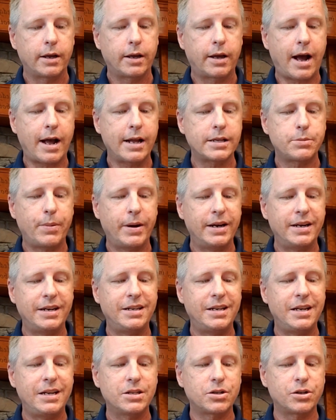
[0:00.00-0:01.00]
God's mighty
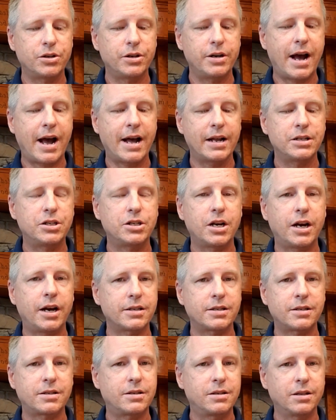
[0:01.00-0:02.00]
deeds are not
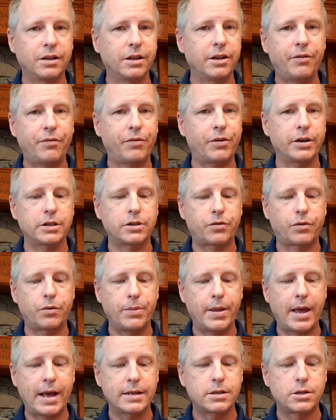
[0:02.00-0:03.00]
just deliverance
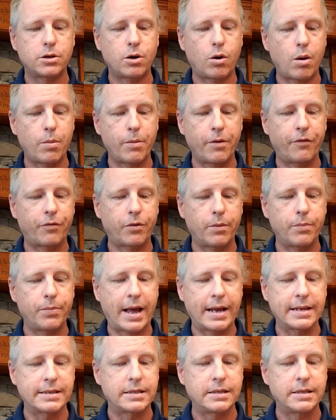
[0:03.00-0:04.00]
from that storm and from that